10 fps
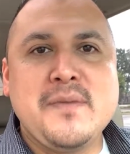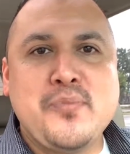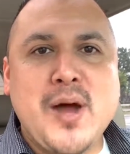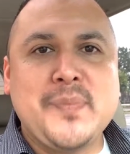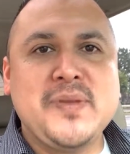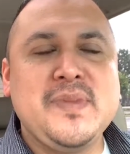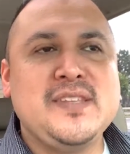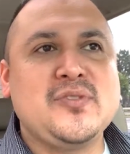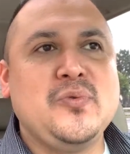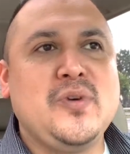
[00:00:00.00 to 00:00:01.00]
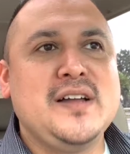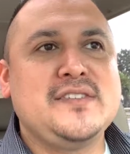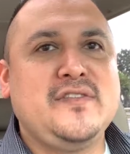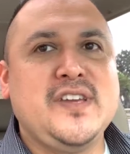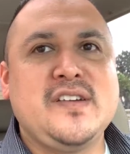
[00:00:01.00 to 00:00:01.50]
It prompted me to want
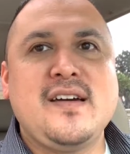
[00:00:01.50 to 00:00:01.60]
to figure